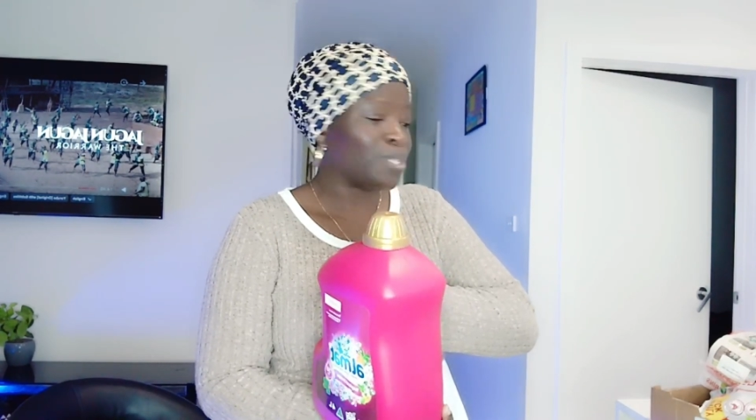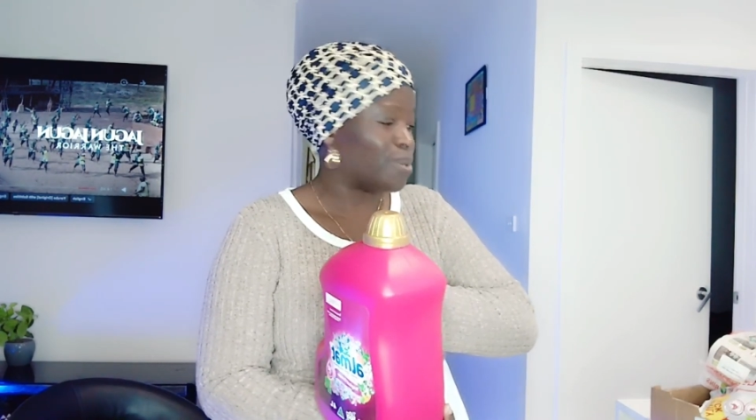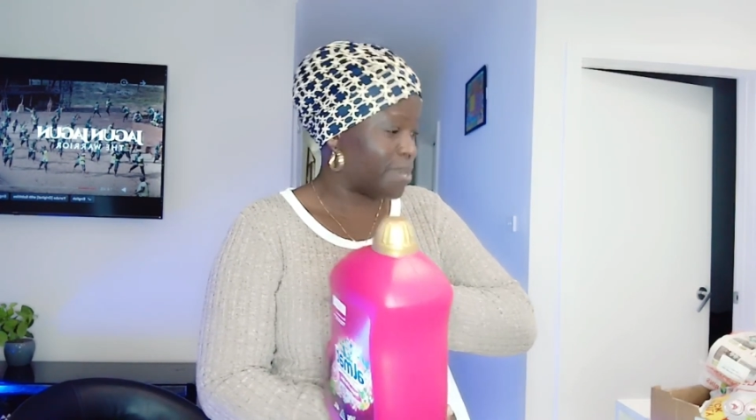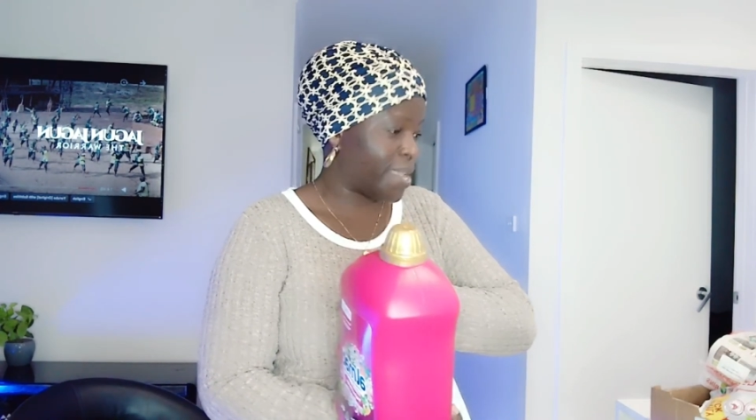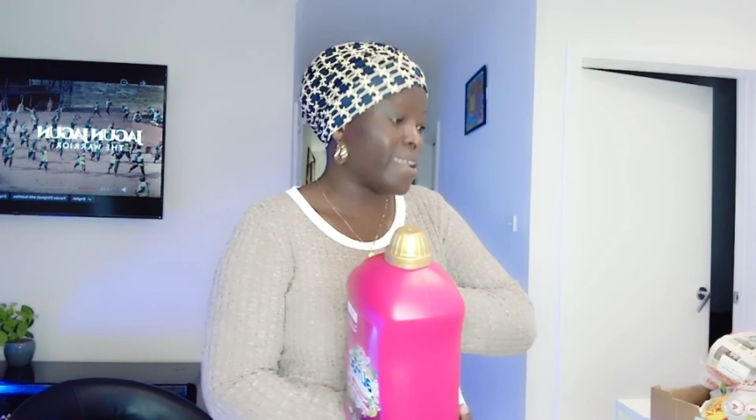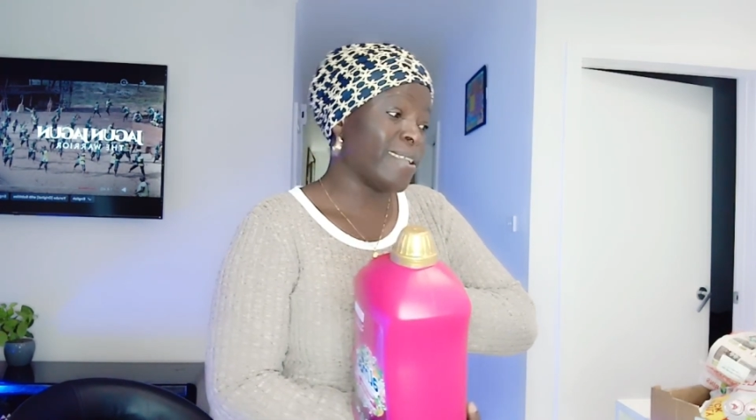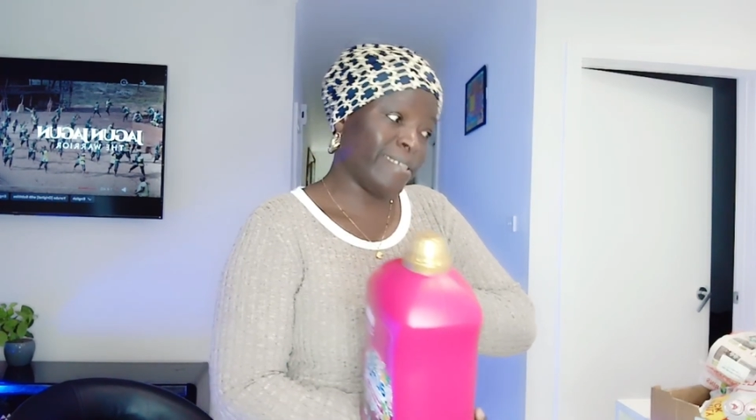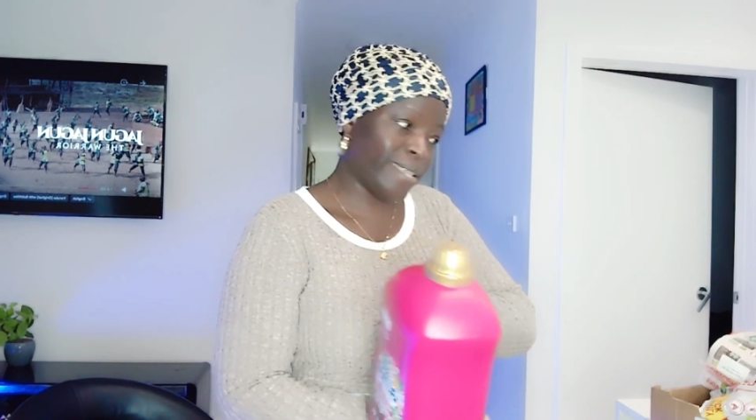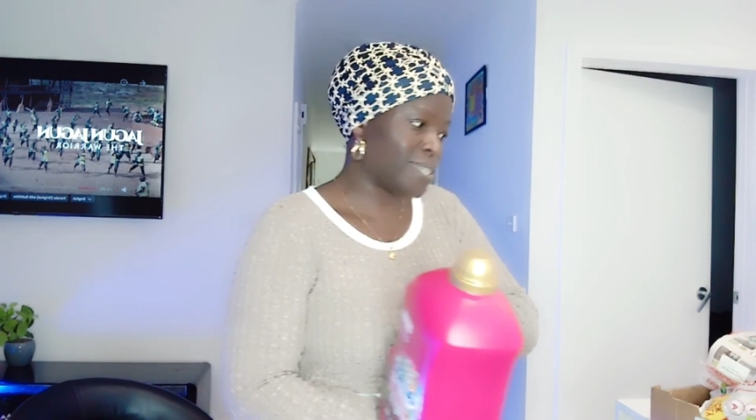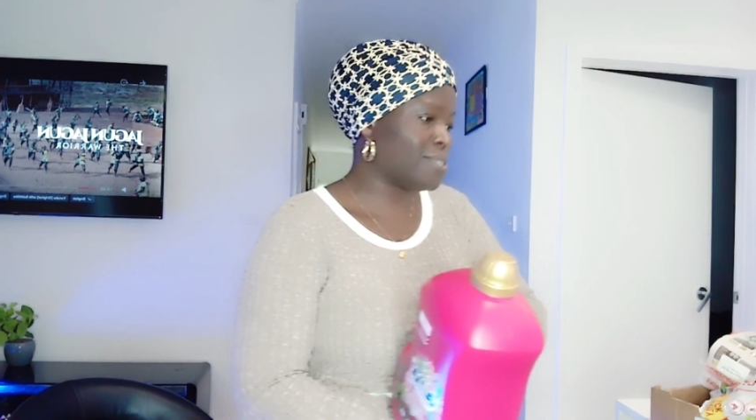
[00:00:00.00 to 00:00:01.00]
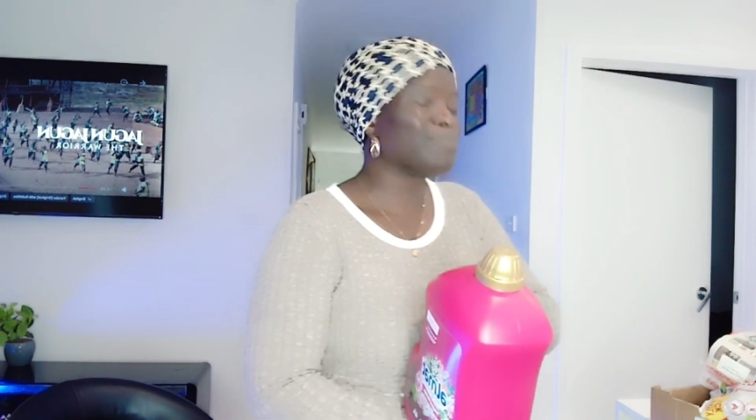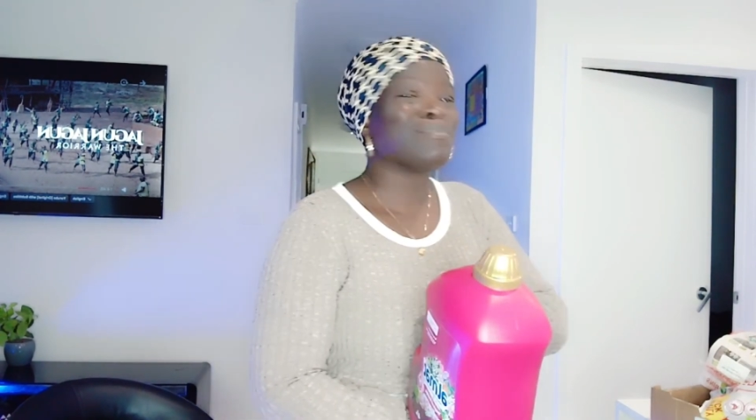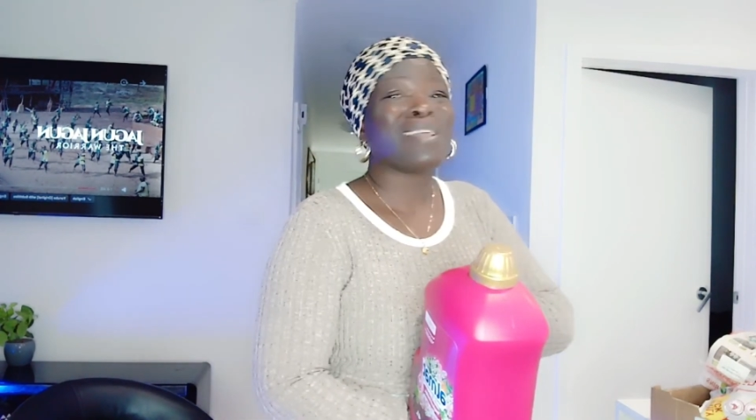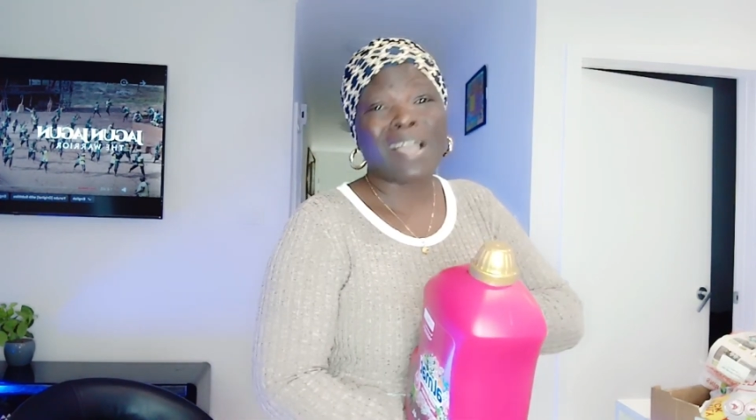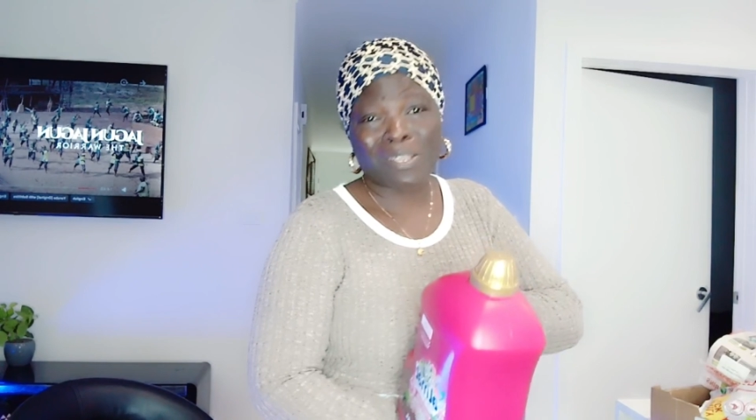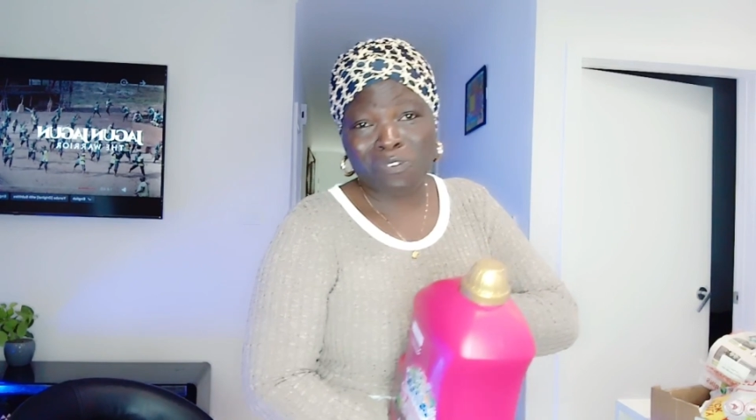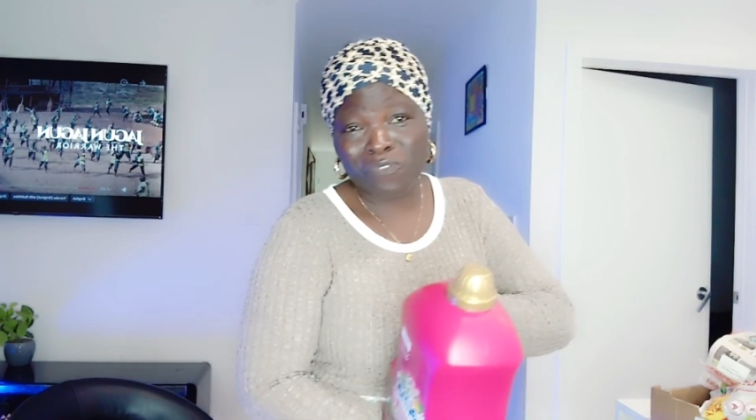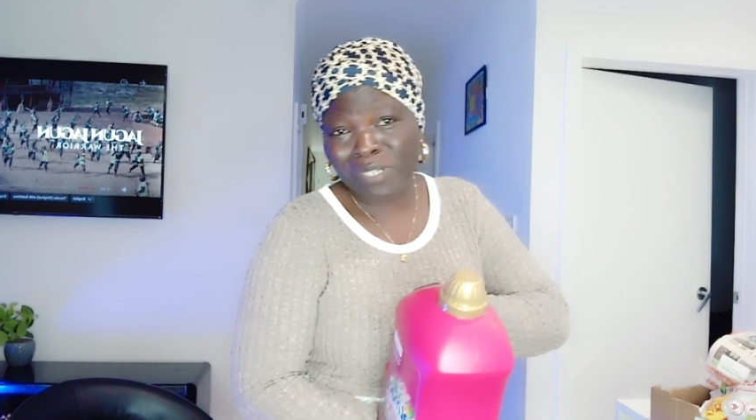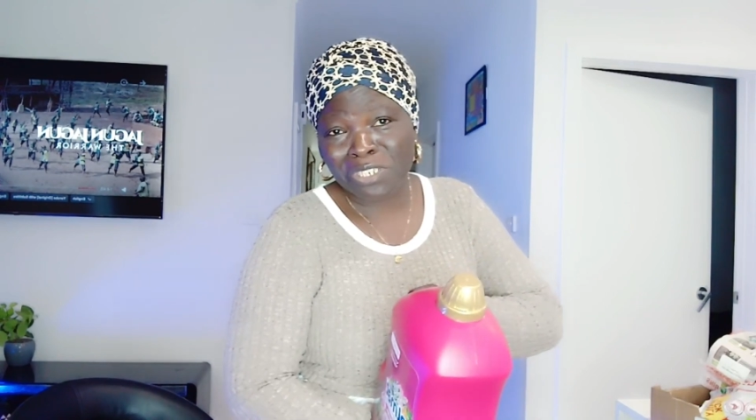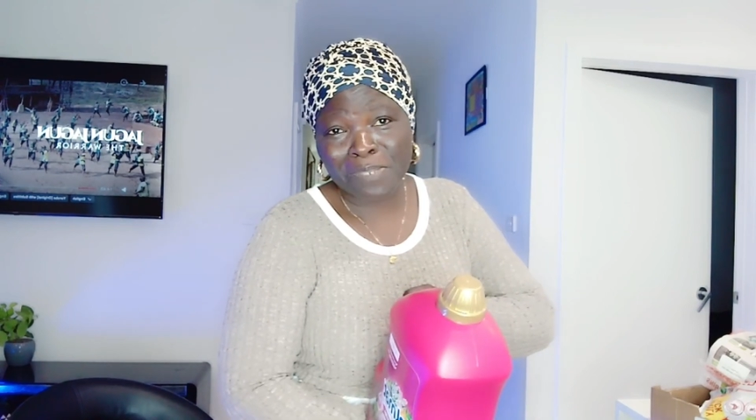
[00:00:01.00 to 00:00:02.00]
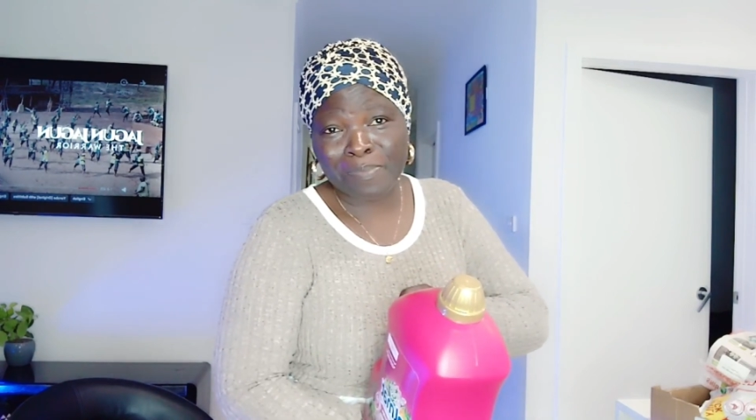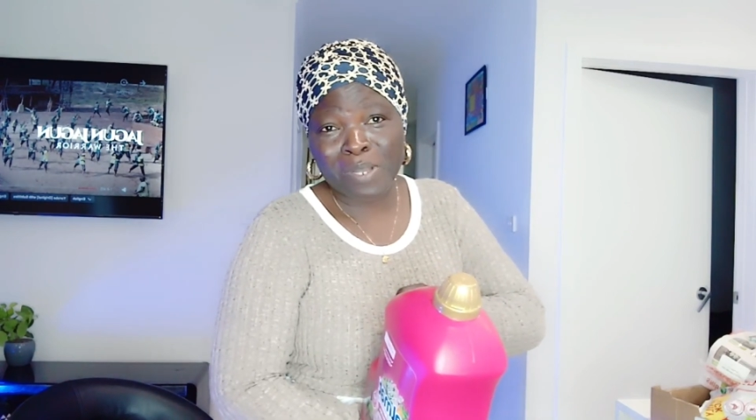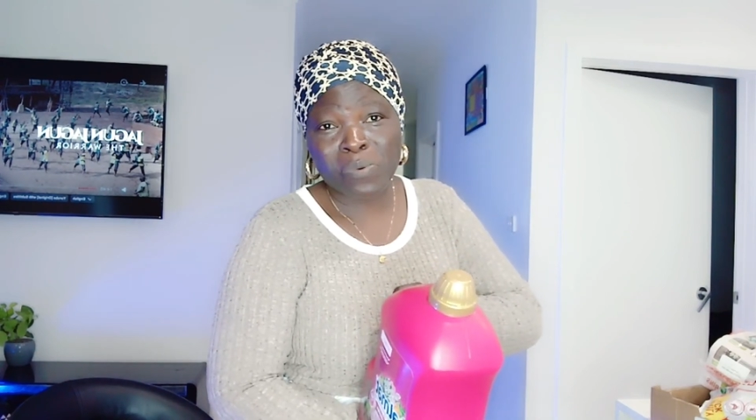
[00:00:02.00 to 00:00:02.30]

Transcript: Okay. Yes, I go for the cheaper one.